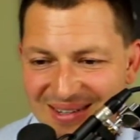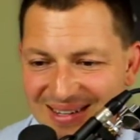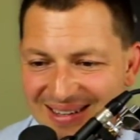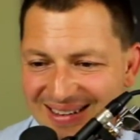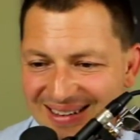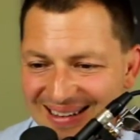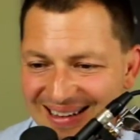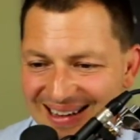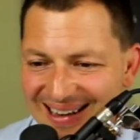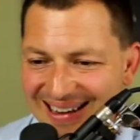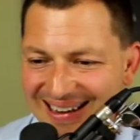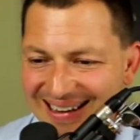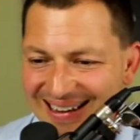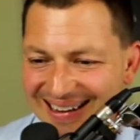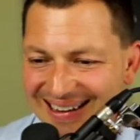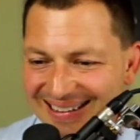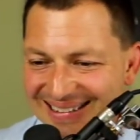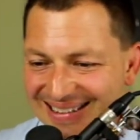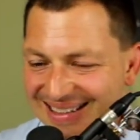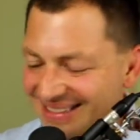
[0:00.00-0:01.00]

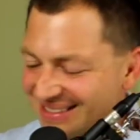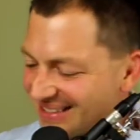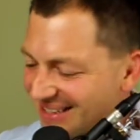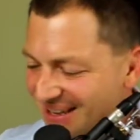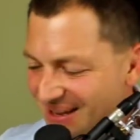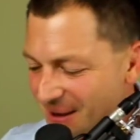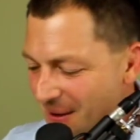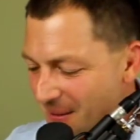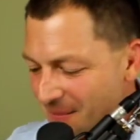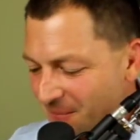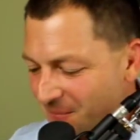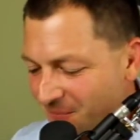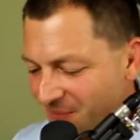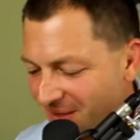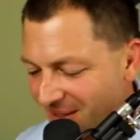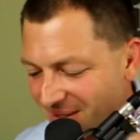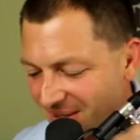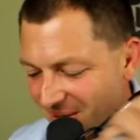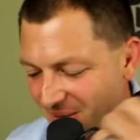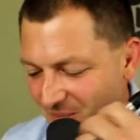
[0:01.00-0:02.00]
like that's
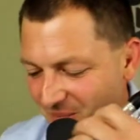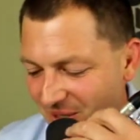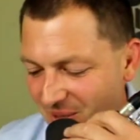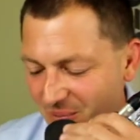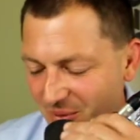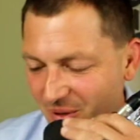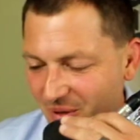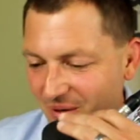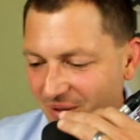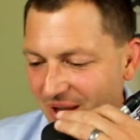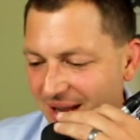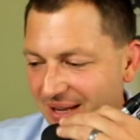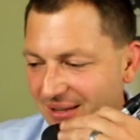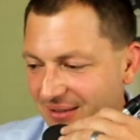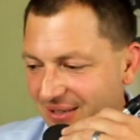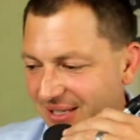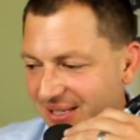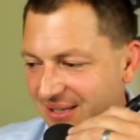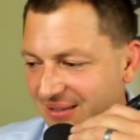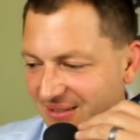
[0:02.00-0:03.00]
people are
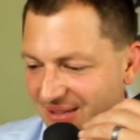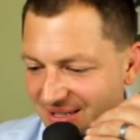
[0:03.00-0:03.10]
like getting